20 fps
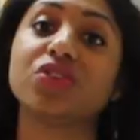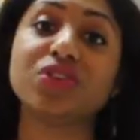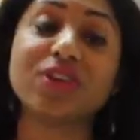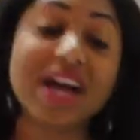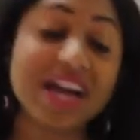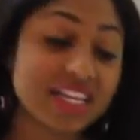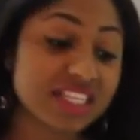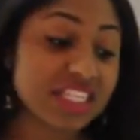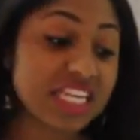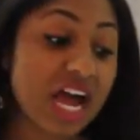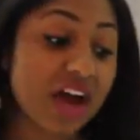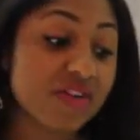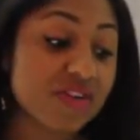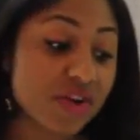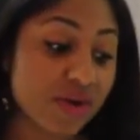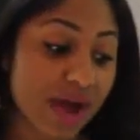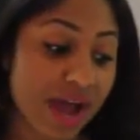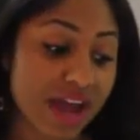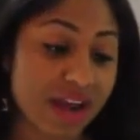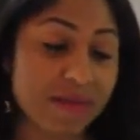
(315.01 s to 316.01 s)
you guys now
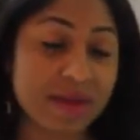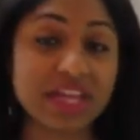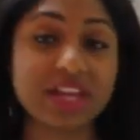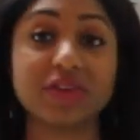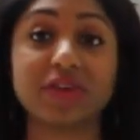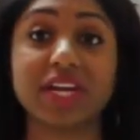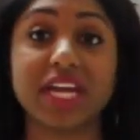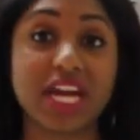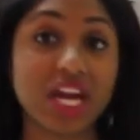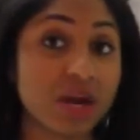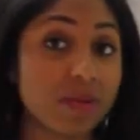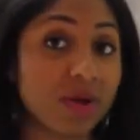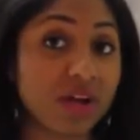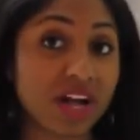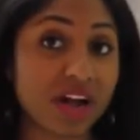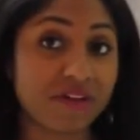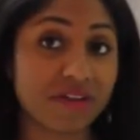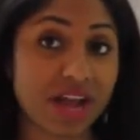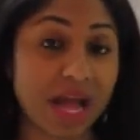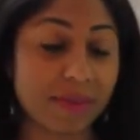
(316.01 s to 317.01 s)
know how to make your caramel
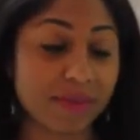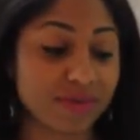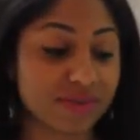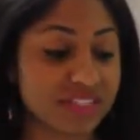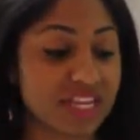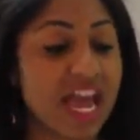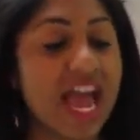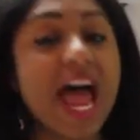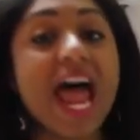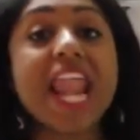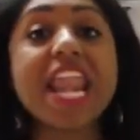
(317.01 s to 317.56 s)
covered apples.